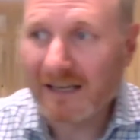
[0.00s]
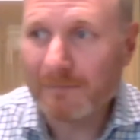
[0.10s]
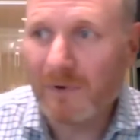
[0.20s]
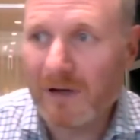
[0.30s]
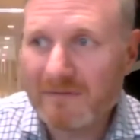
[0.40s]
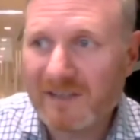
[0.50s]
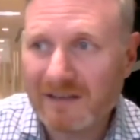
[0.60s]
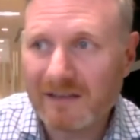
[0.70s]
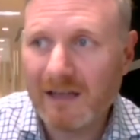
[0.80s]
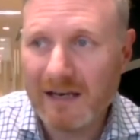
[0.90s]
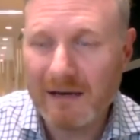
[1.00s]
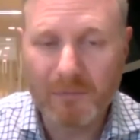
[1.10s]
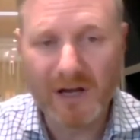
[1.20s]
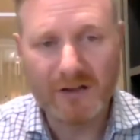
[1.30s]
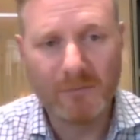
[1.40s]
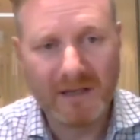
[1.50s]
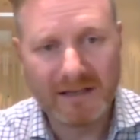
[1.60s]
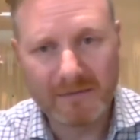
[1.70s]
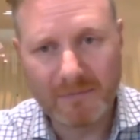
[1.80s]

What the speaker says: I'm sitting in a brand new building,